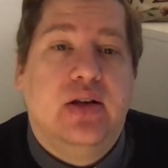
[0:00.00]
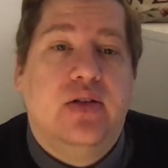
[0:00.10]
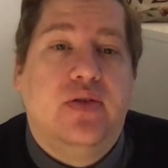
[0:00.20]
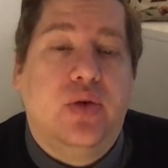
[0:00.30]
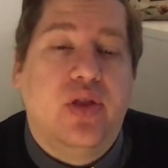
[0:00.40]

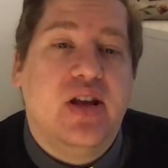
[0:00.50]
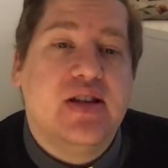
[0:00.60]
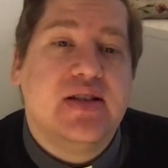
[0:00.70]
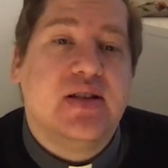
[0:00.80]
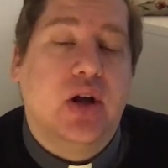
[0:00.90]
for
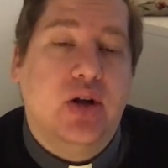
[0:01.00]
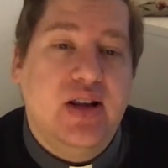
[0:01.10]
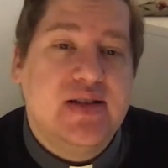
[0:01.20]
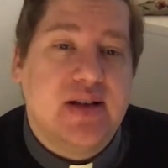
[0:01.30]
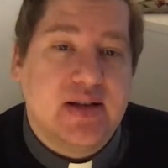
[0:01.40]
this Holy
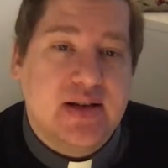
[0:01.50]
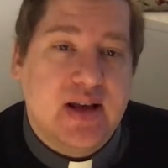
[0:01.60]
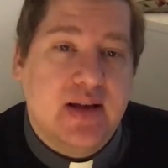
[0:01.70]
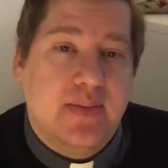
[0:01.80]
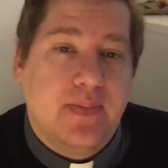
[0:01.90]
Saturday
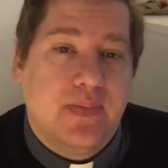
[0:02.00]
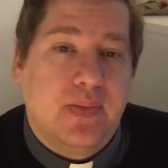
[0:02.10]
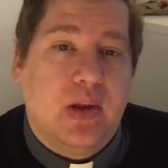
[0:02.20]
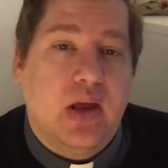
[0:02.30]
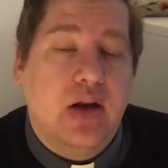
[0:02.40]

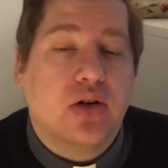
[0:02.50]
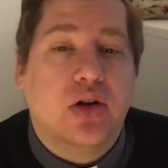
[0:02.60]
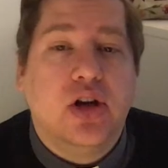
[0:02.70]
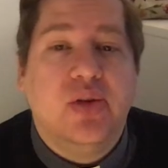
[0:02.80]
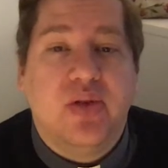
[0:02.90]
and
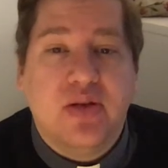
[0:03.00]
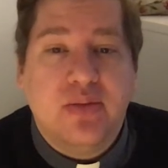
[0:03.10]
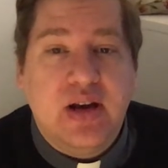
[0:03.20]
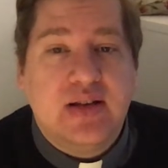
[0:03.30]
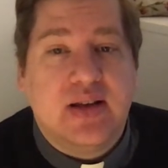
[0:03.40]
conclude with a
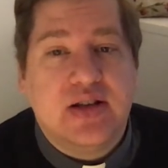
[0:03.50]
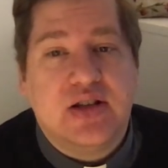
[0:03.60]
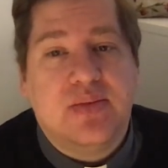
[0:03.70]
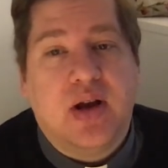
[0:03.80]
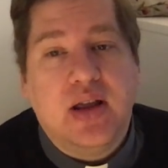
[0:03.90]

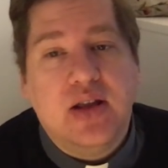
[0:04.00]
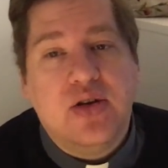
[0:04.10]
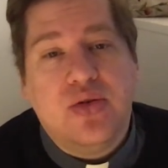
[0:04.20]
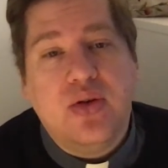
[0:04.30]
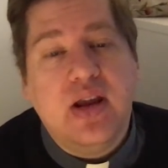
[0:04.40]
meditation by Ian
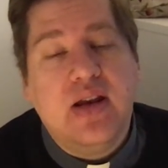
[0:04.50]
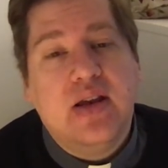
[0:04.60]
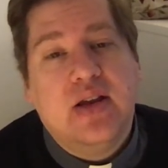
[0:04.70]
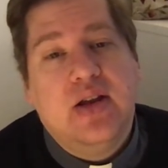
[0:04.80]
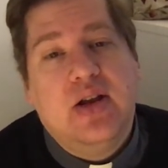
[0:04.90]
Reid
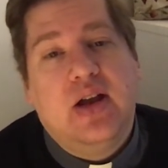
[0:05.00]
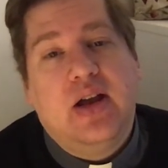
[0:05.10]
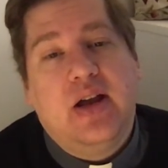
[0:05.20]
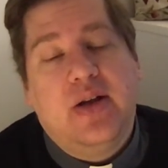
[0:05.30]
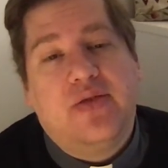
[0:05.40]

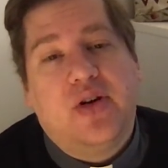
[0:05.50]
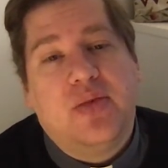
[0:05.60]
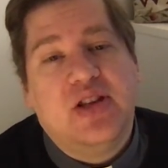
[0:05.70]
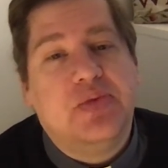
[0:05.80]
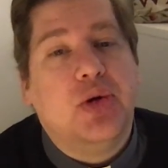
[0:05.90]
from
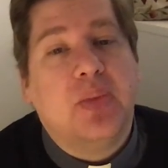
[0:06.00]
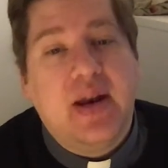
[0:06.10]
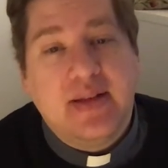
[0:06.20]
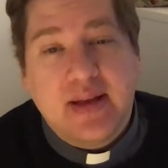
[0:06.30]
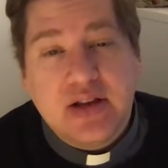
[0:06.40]
his book
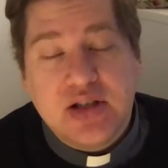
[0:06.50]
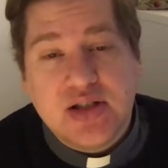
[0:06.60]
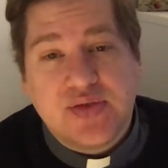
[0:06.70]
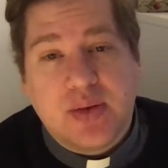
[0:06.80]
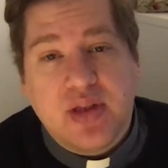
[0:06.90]
Meditations
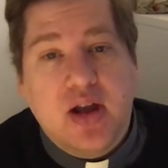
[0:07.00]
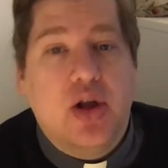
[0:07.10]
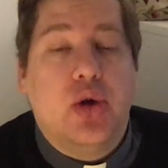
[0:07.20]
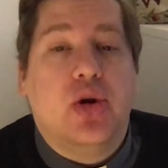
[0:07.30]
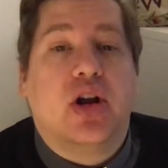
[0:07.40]
from the
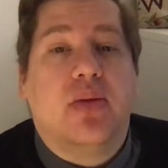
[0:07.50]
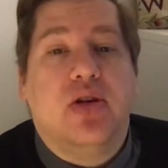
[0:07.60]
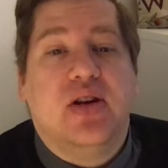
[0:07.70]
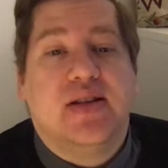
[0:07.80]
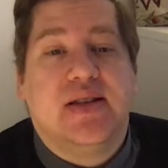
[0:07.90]
Iona
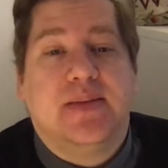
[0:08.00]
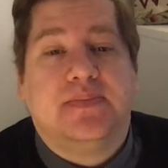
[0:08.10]
Community.